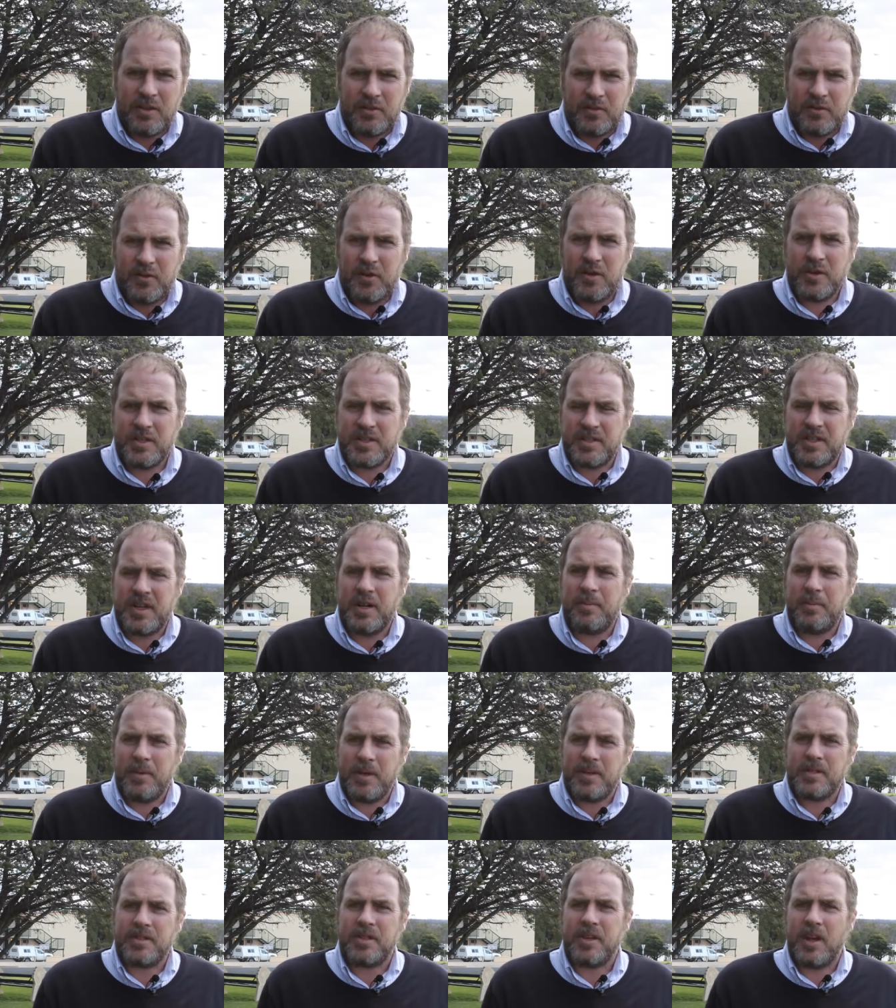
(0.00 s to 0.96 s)
The first step
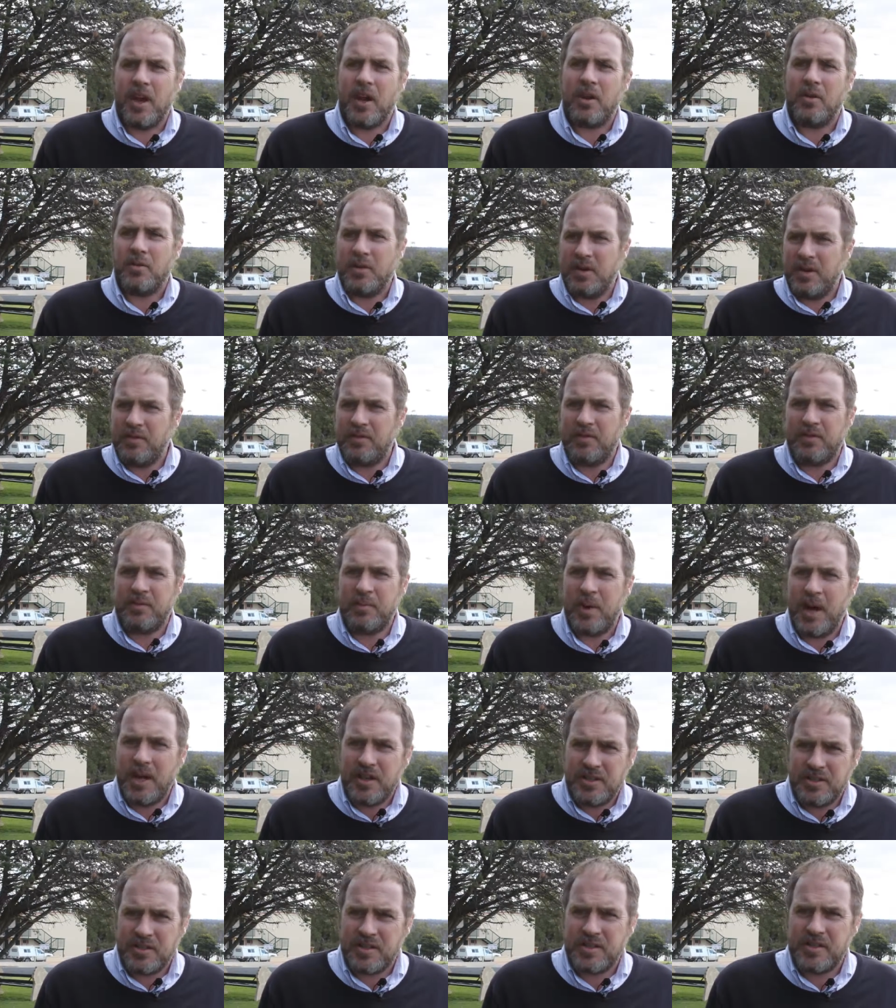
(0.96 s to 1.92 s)
is to go to an
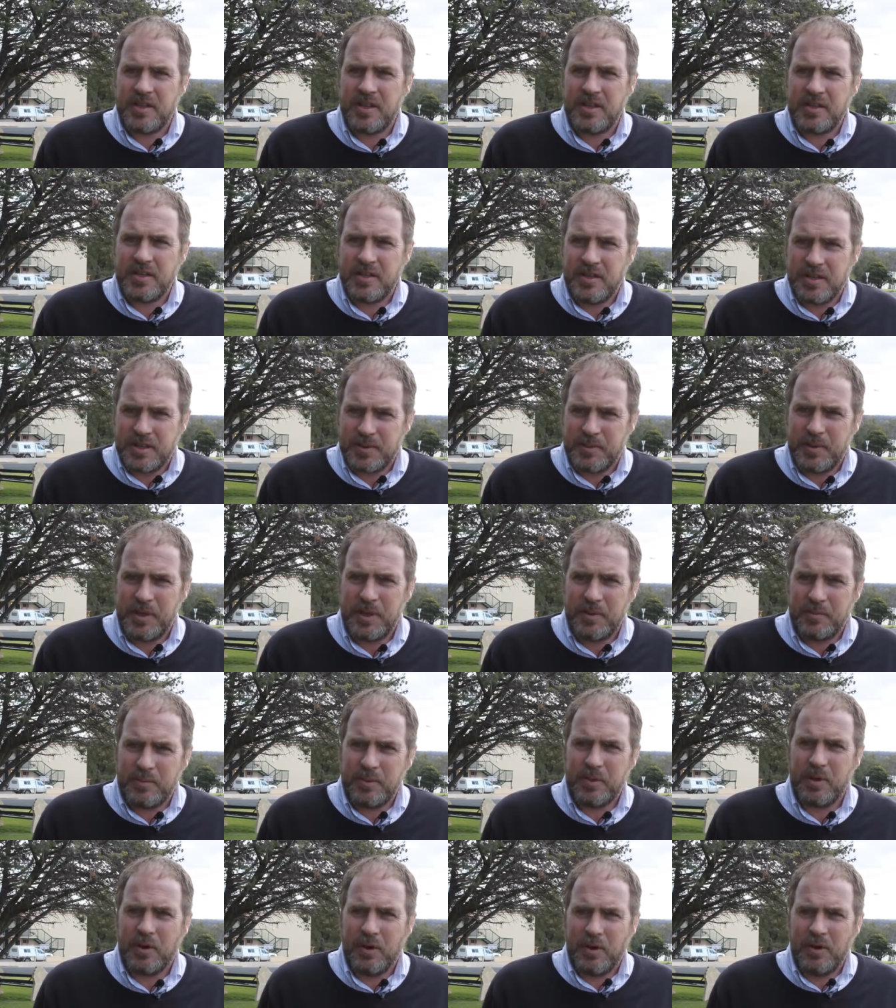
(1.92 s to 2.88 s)
information session that's
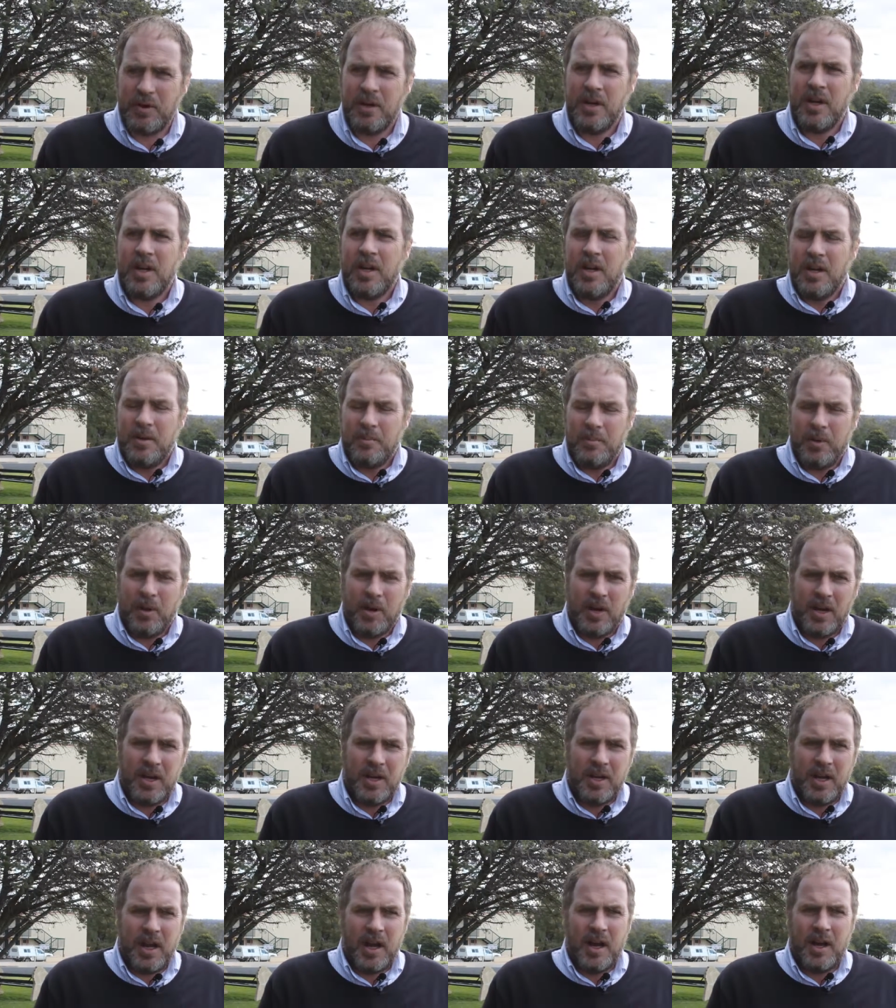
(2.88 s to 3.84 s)
being put on
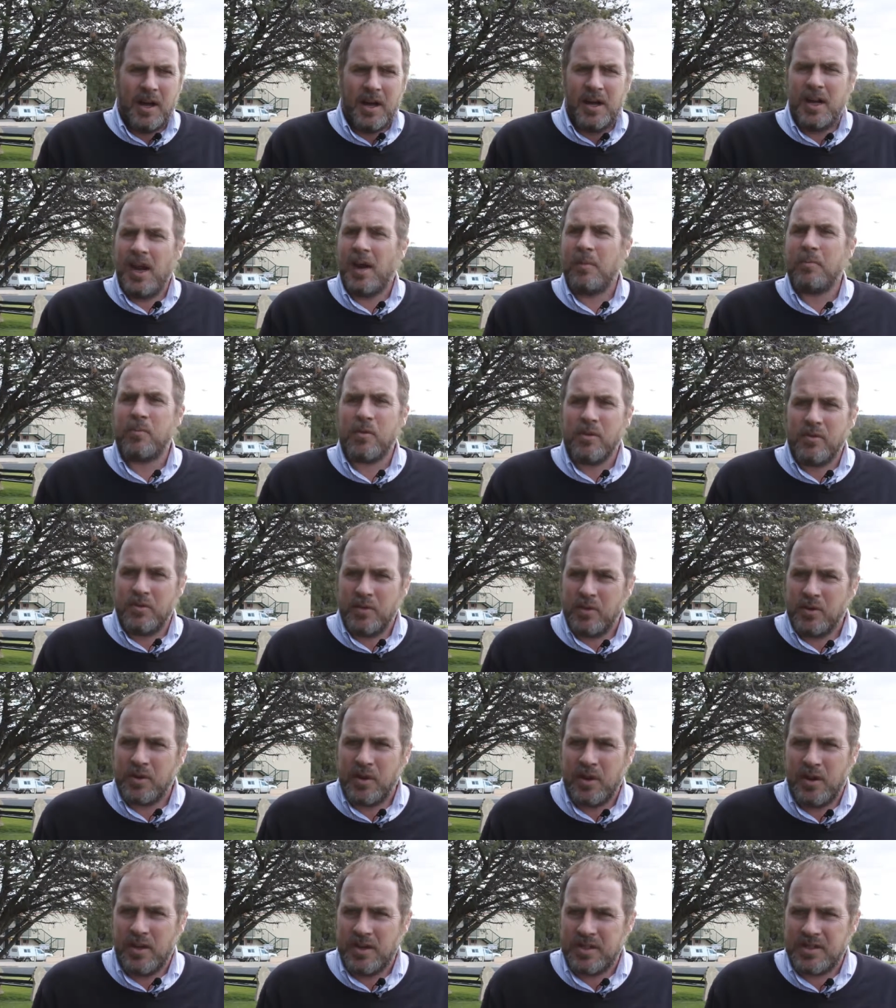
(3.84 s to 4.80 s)
by a number of
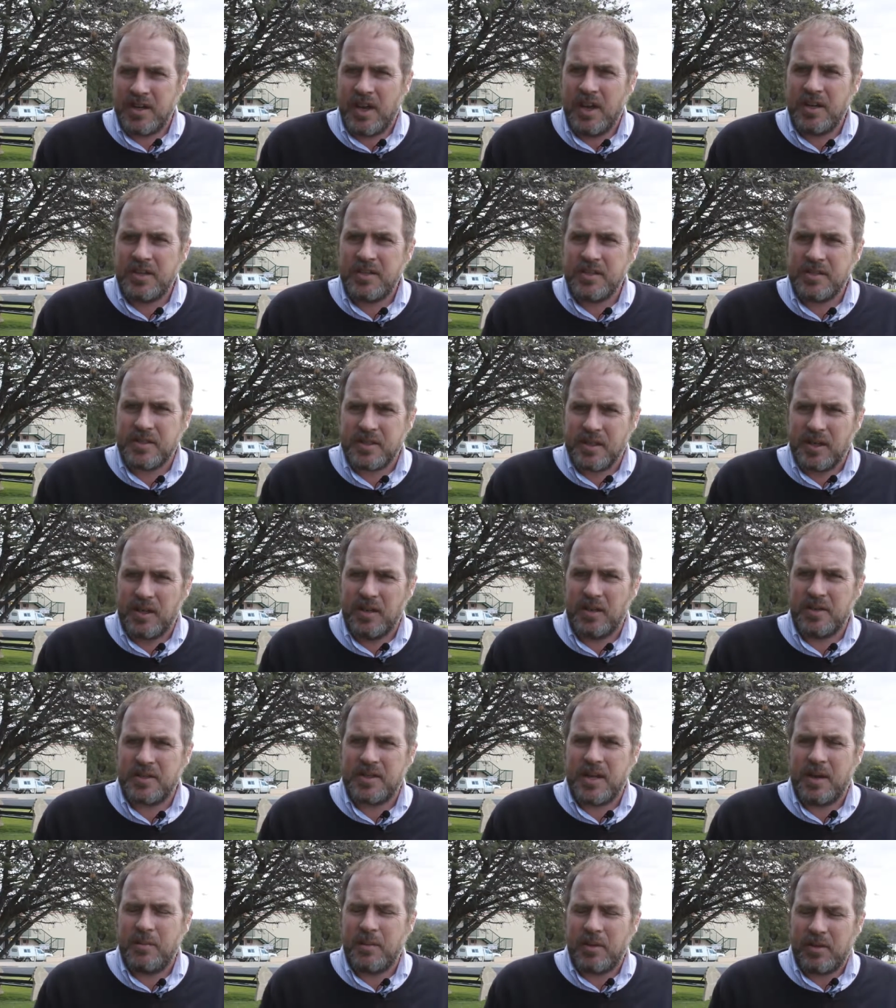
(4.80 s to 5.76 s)
organisations, and a
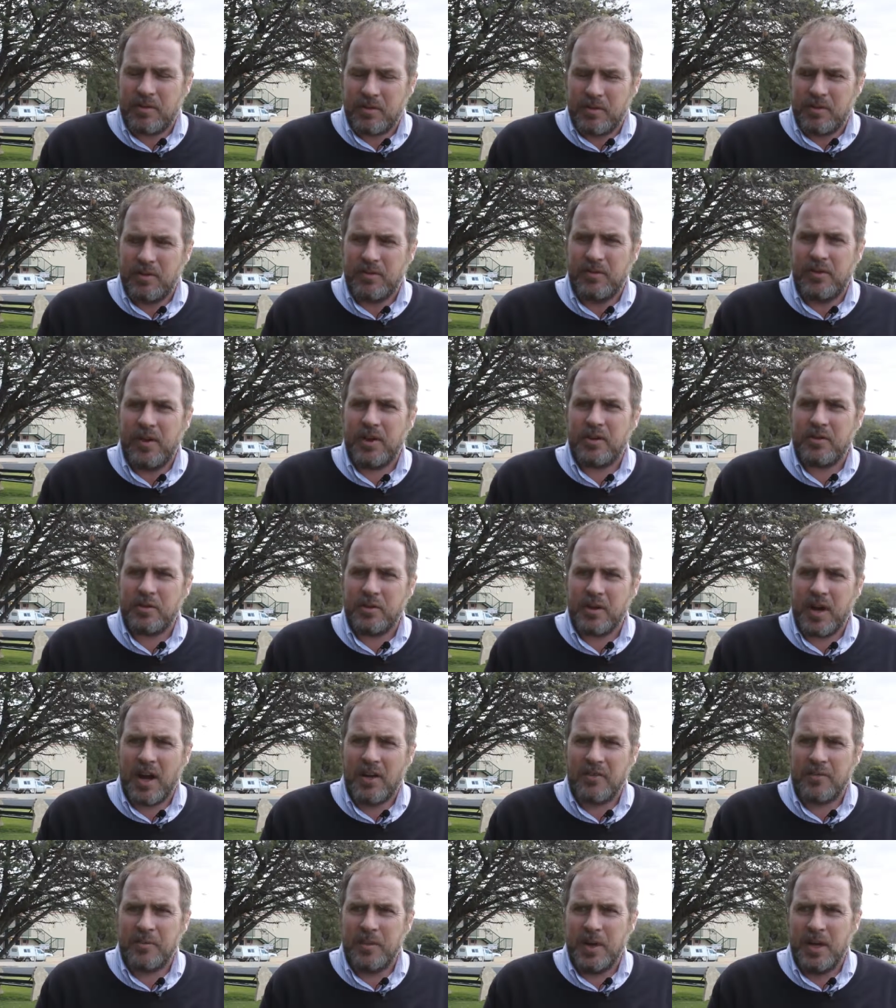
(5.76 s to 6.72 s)
lot's coming through the federal
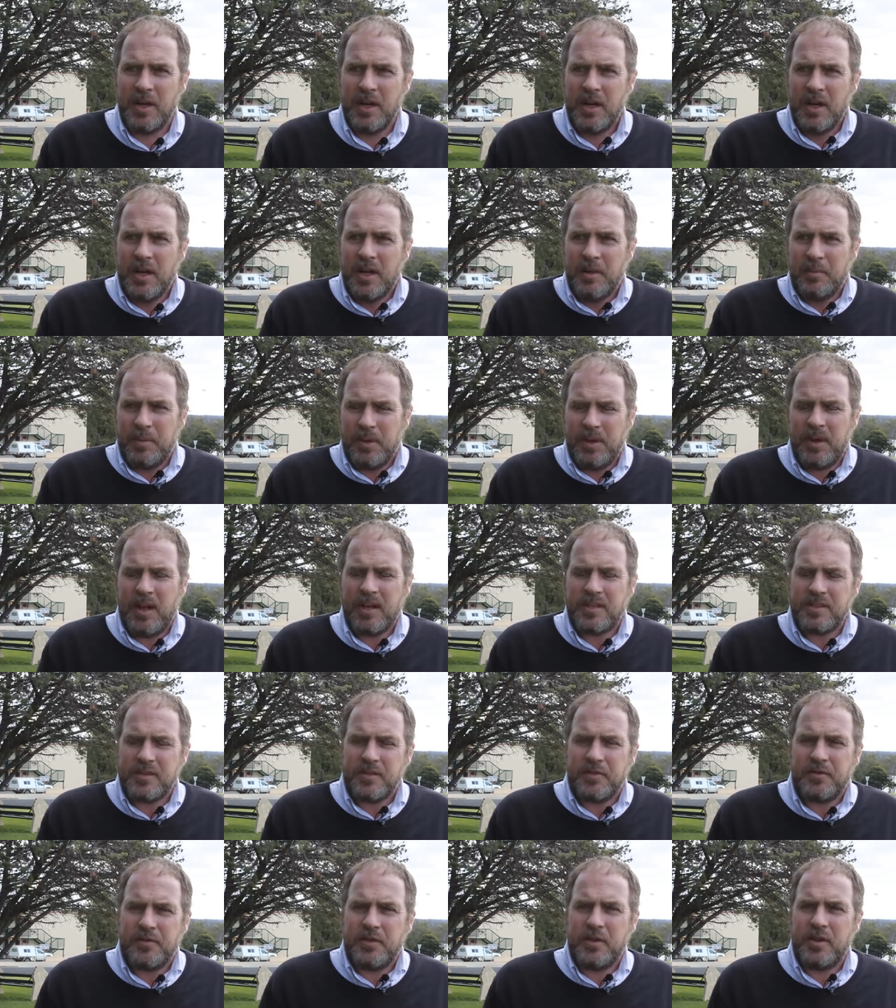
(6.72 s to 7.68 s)
government, but
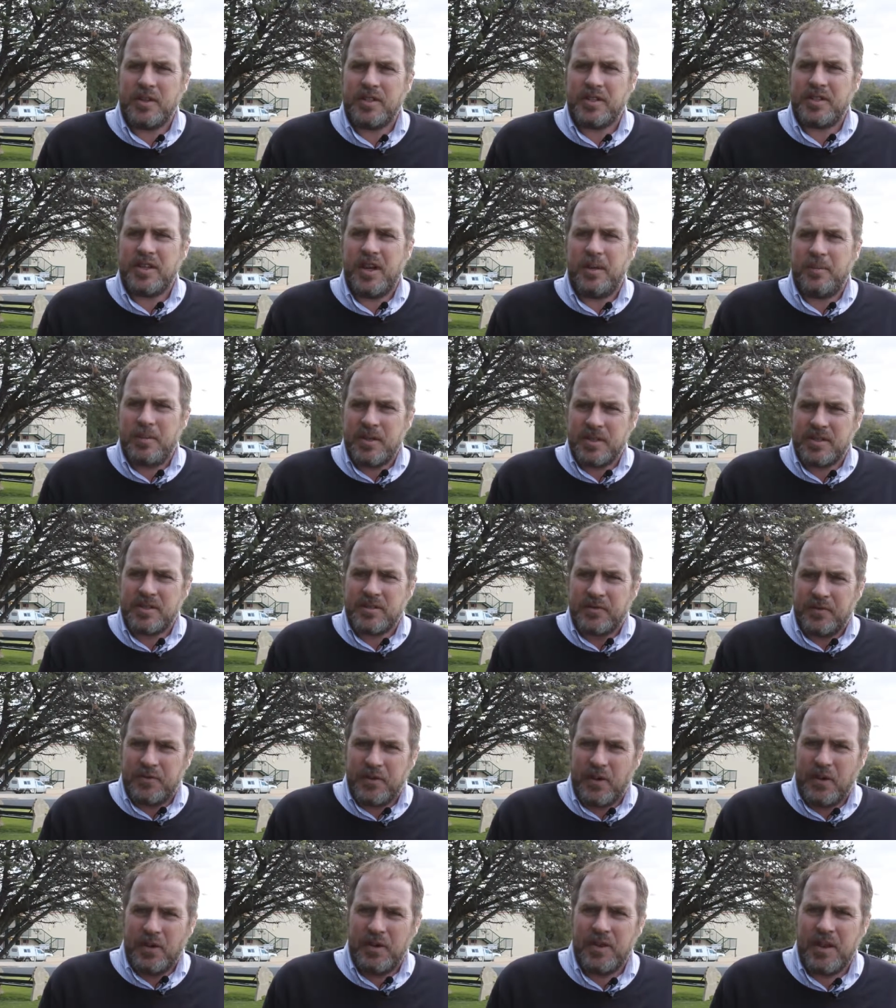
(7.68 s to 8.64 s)
that's the first step, is to
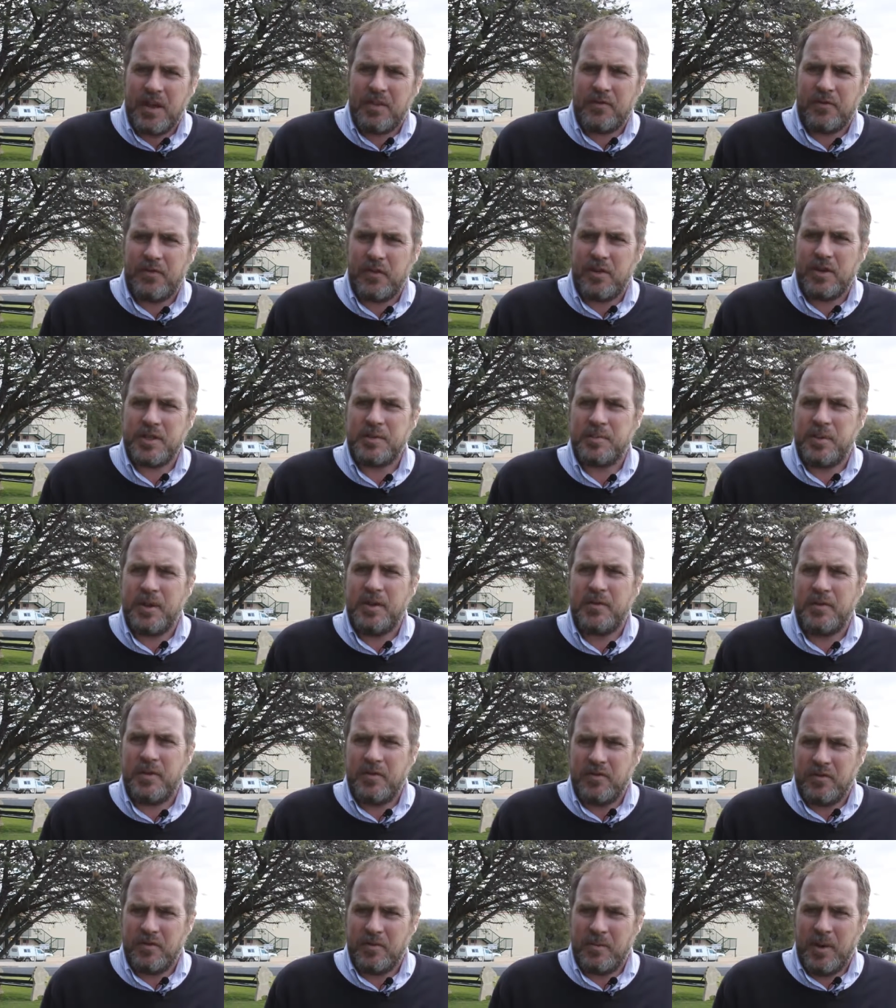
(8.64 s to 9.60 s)
find that first bit of
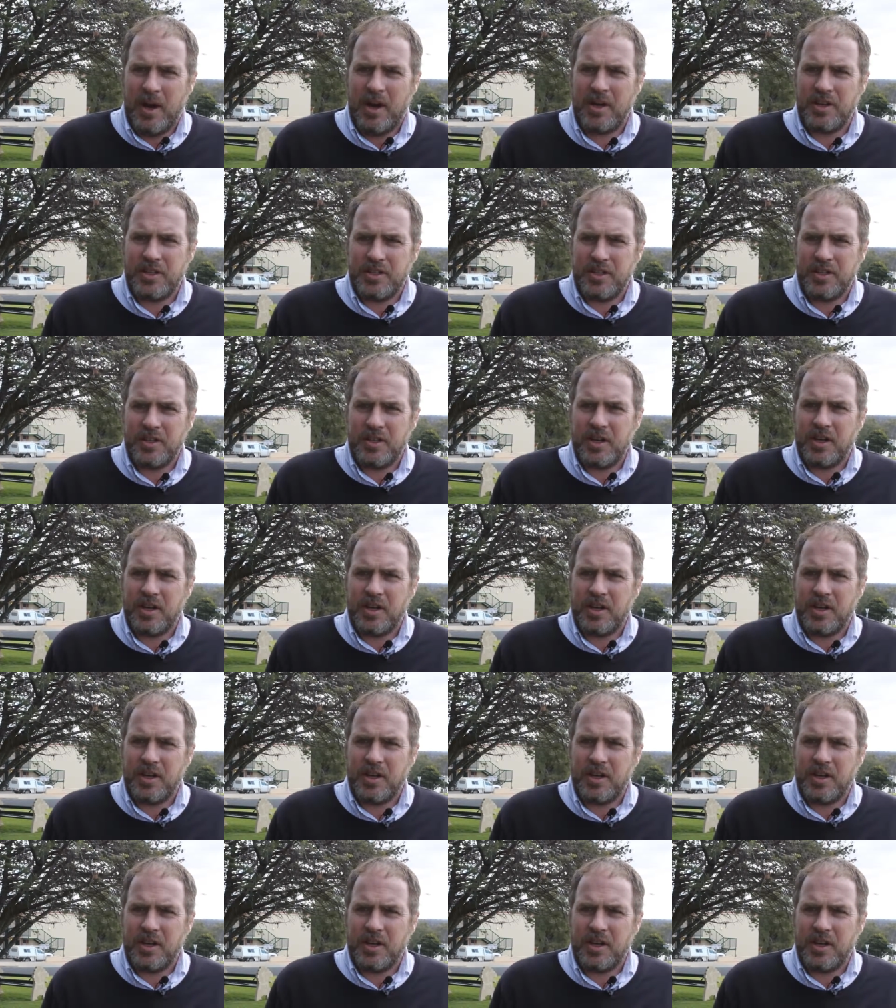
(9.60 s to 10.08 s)
information.